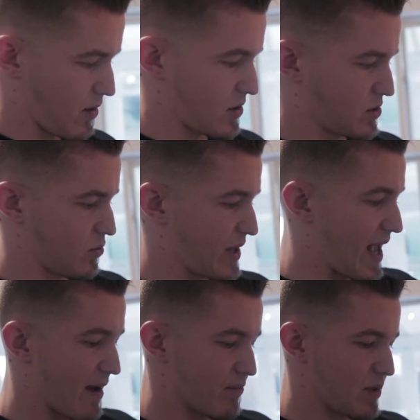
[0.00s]
So what I
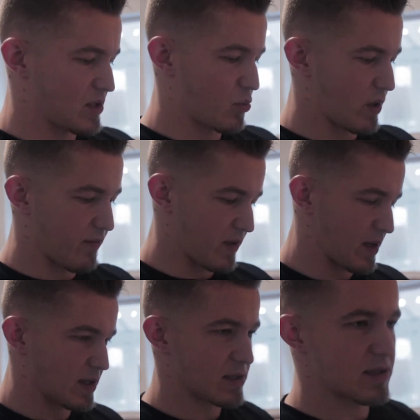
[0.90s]
have this with
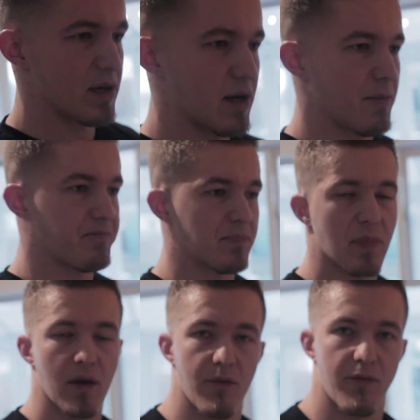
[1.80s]
is
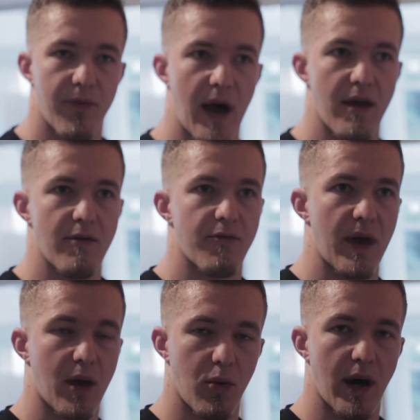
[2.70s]
5
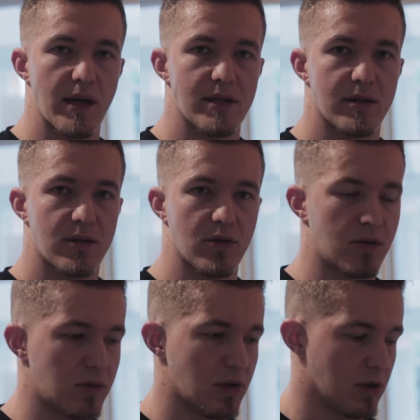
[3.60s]
egg whites,
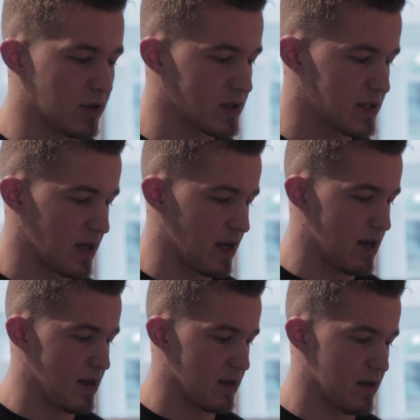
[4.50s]
2 yolks,
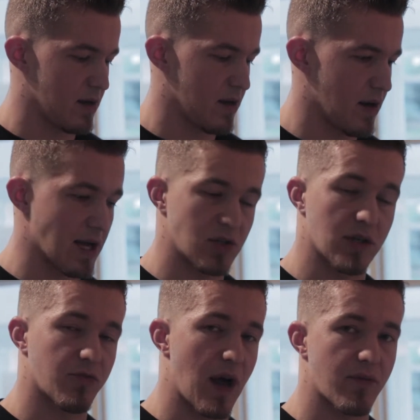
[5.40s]
and
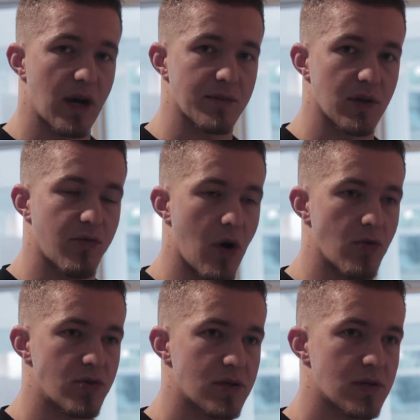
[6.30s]
105 grams of
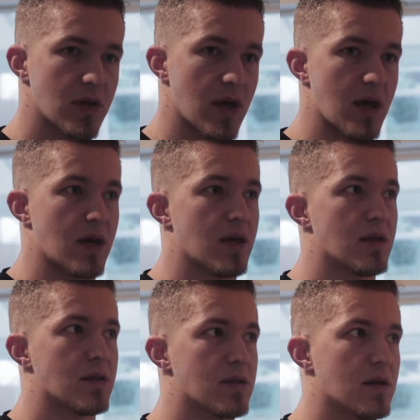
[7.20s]
oats,
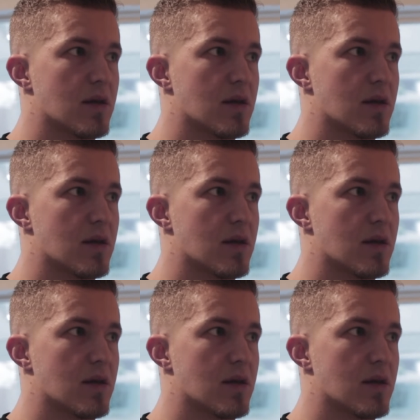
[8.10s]
and